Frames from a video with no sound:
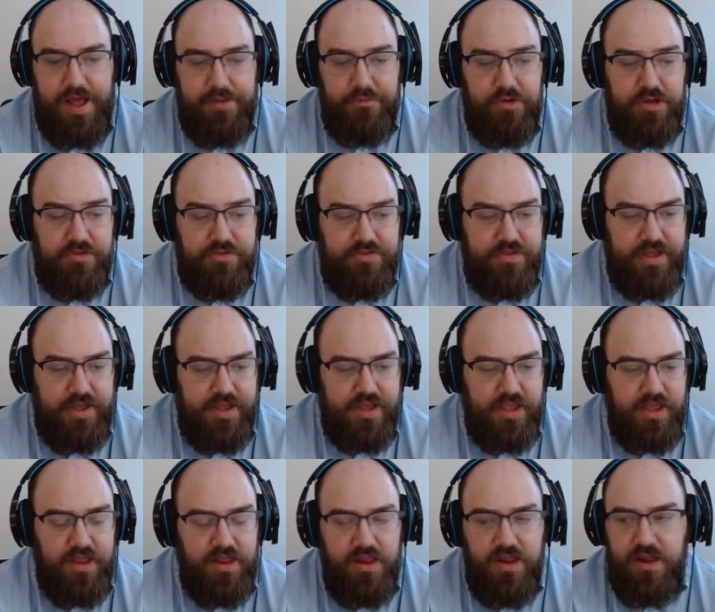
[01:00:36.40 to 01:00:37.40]
I will
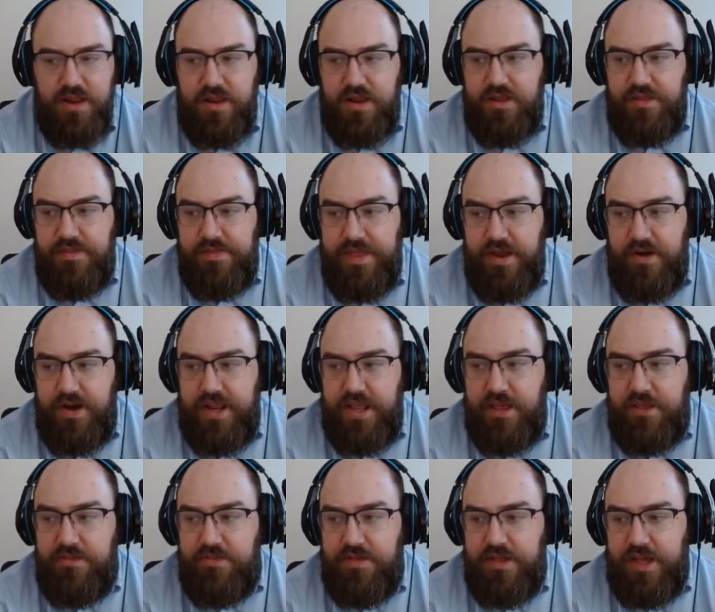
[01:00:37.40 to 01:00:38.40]
say there
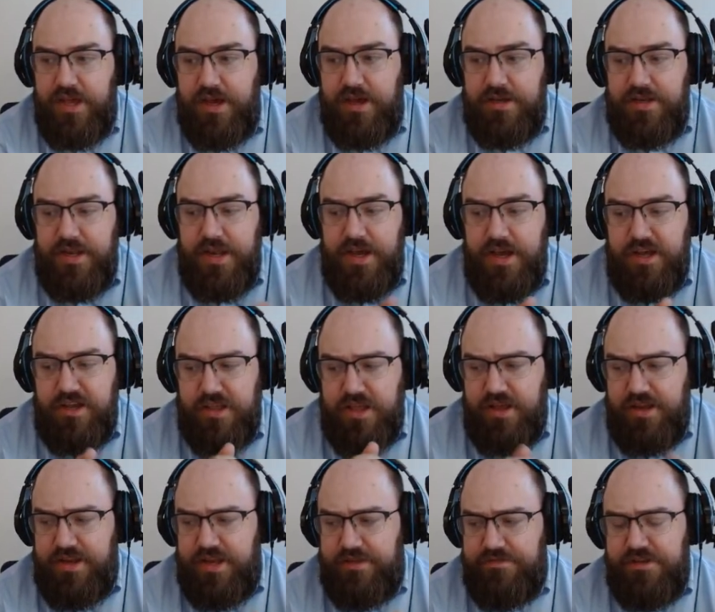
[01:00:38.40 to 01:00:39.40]
is
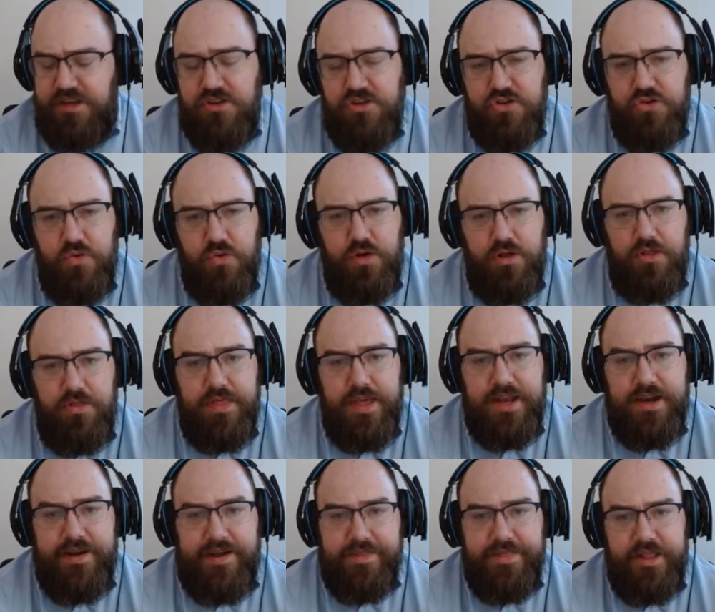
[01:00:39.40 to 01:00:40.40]
a nifty tool
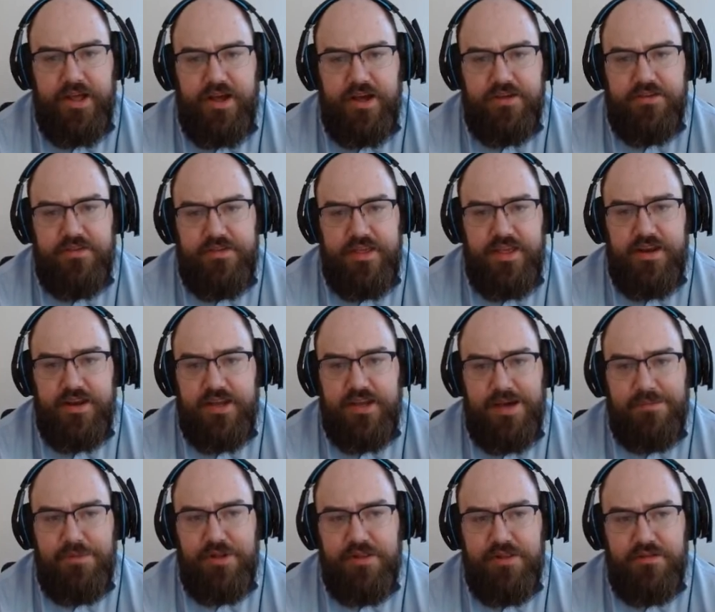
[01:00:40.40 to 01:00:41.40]
that unlocks in a
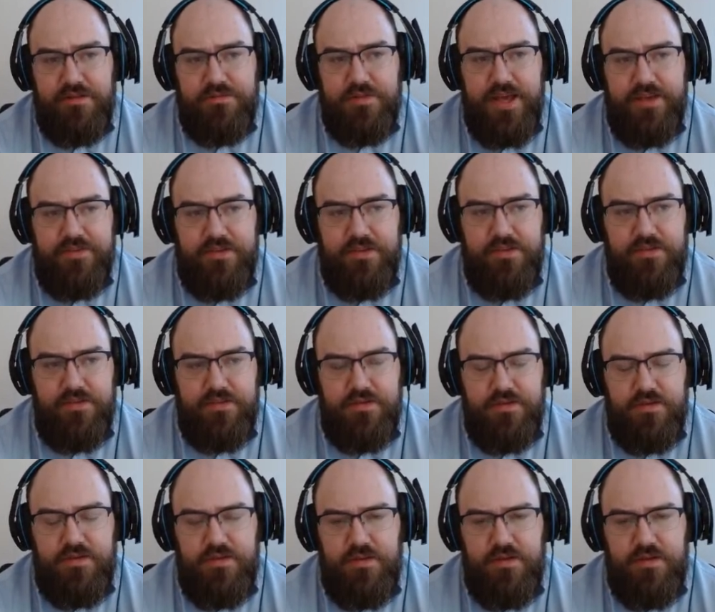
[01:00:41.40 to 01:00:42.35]
couple of lessons